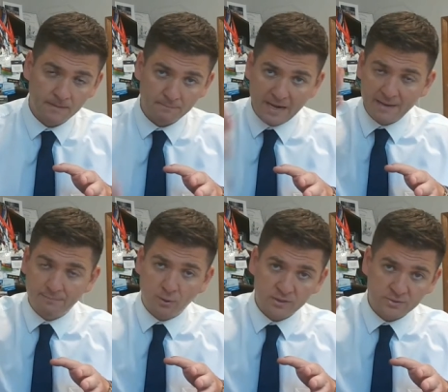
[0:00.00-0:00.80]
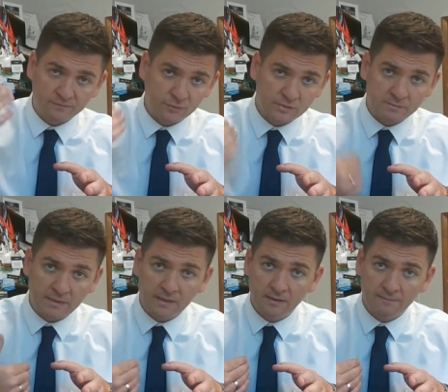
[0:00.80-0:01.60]
My boss reviews
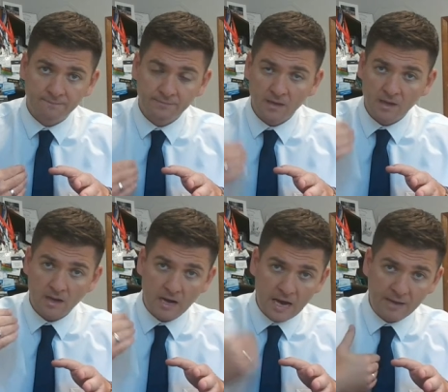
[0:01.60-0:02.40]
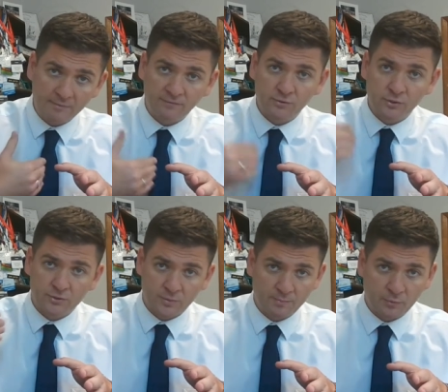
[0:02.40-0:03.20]
me, I review
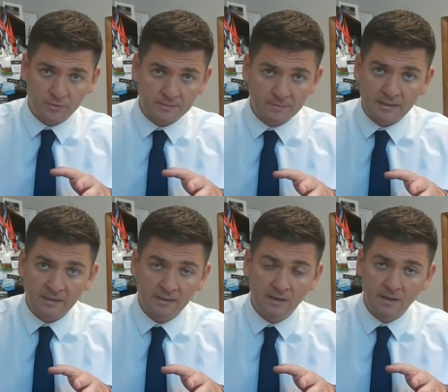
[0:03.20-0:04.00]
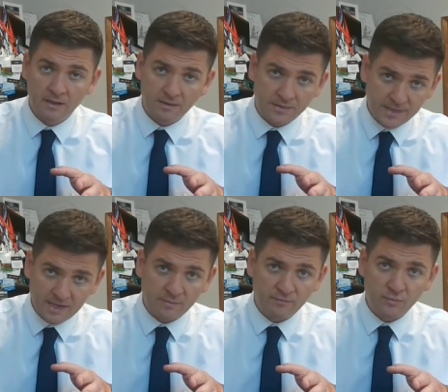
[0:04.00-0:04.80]
those who report to me, they
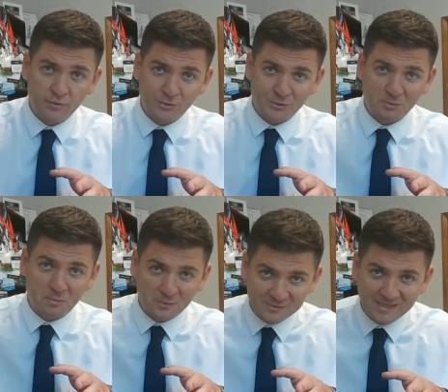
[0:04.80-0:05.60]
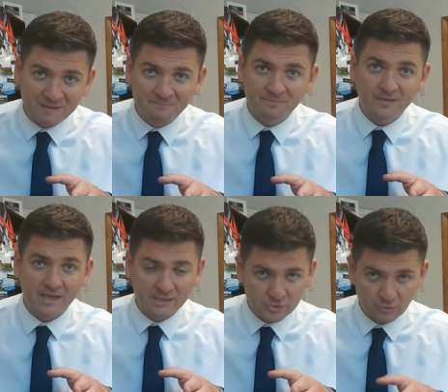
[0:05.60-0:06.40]
review those who report to them,
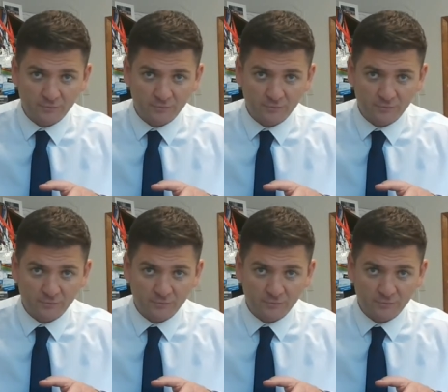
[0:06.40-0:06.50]
and so